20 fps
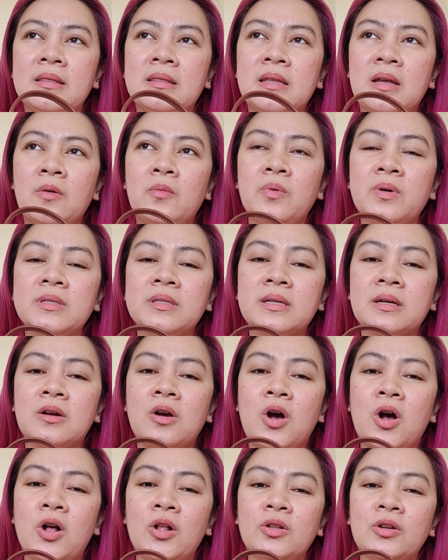there was a
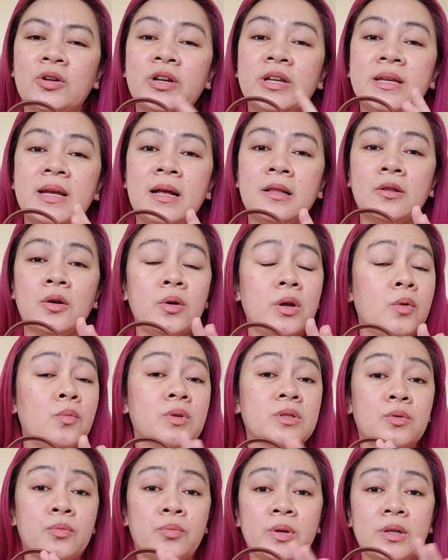color yellow. It
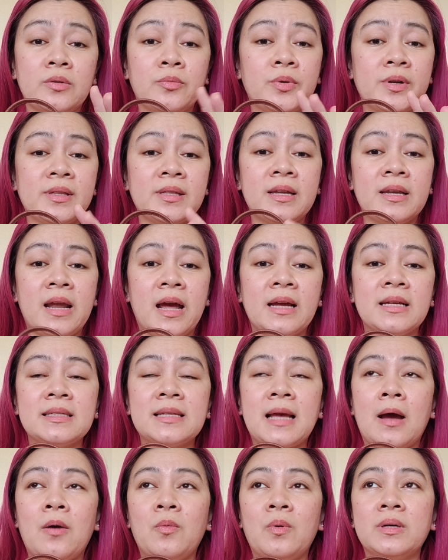was really, really
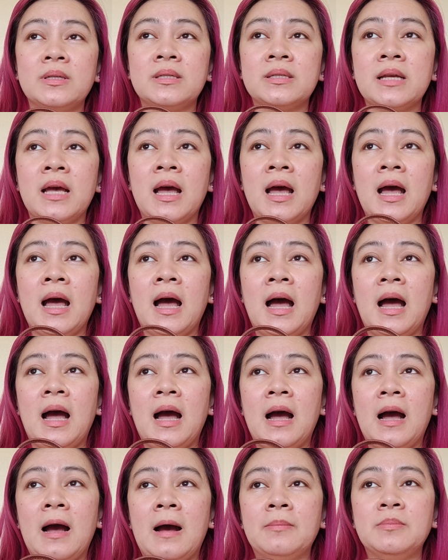nice. I was
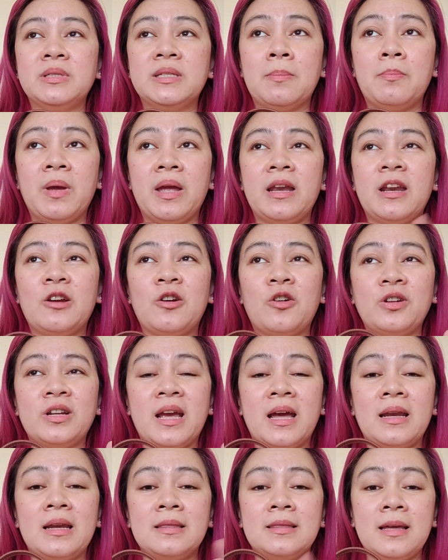um, debating on
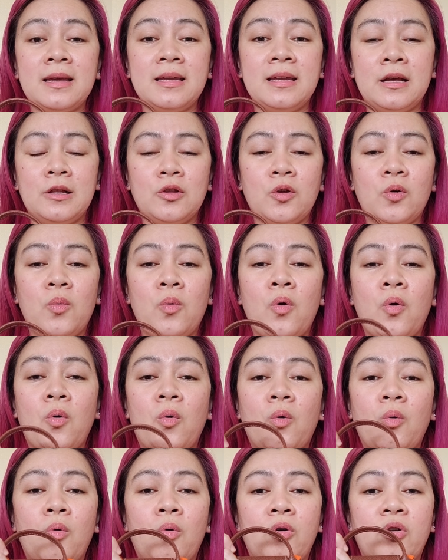getting the yellow
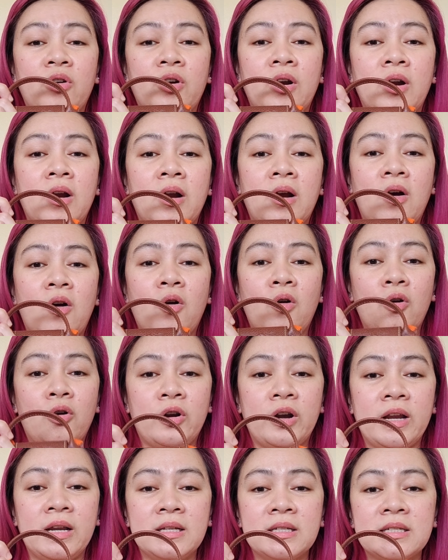or
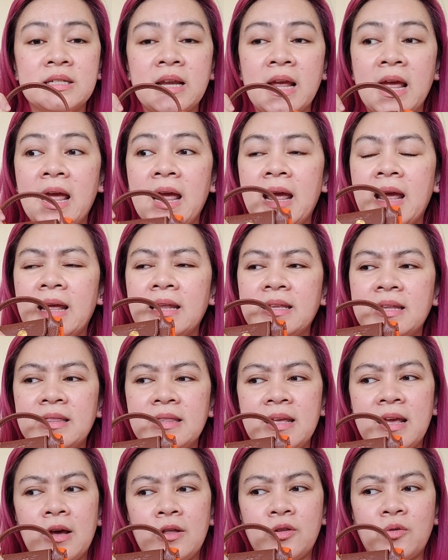orange and then
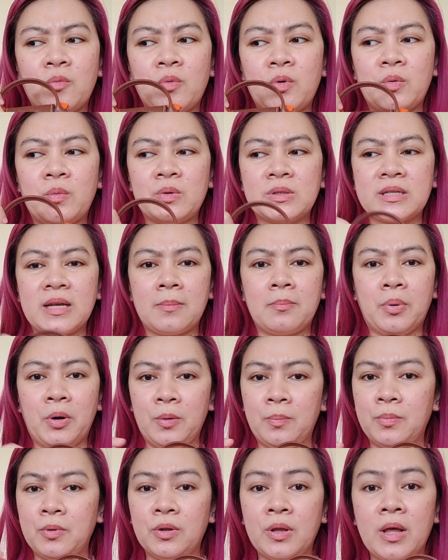the other one was like
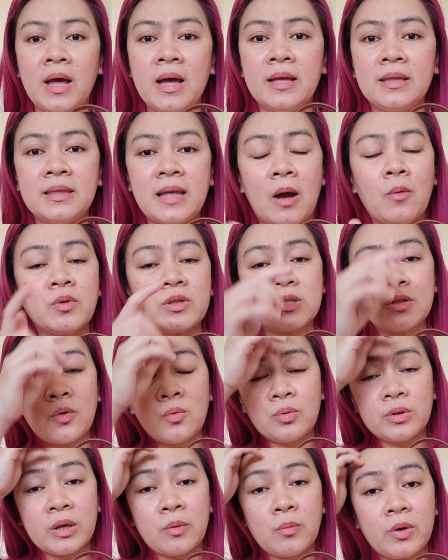purple that was the
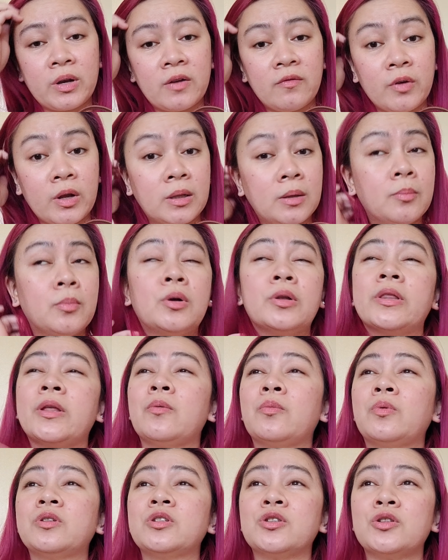only one available
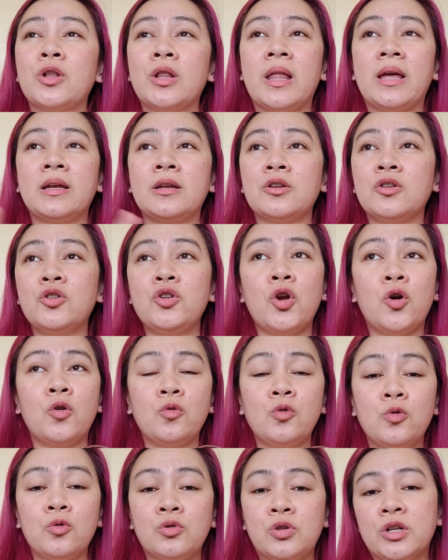there was no like no
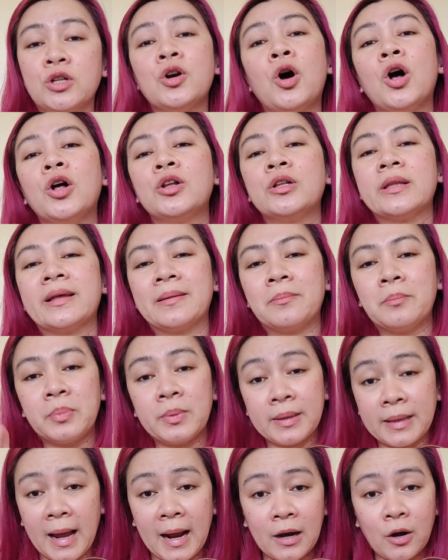neutral color like
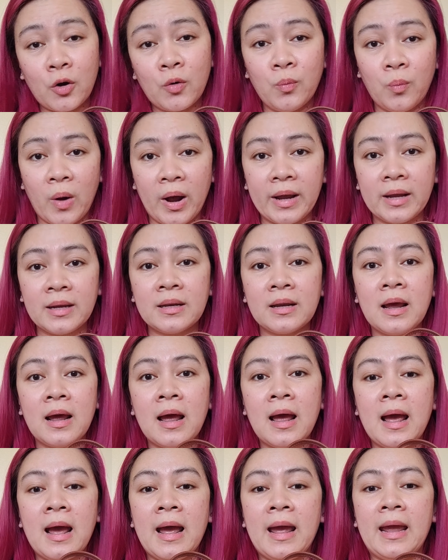black or white
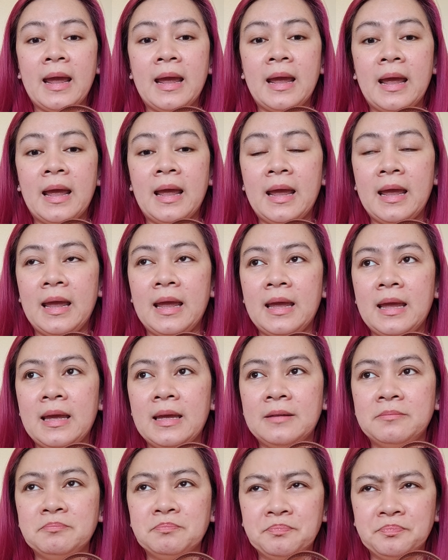
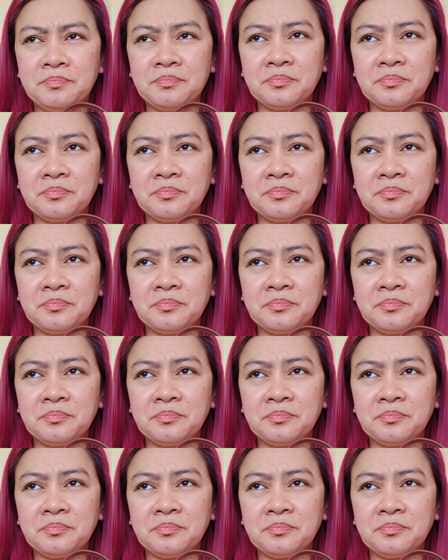and